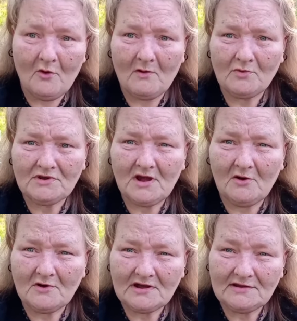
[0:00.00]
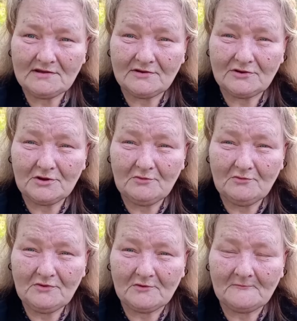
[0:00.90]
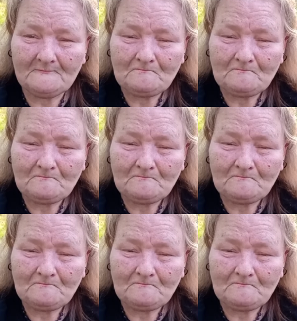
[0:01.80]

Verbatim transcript: I was talking to Junior,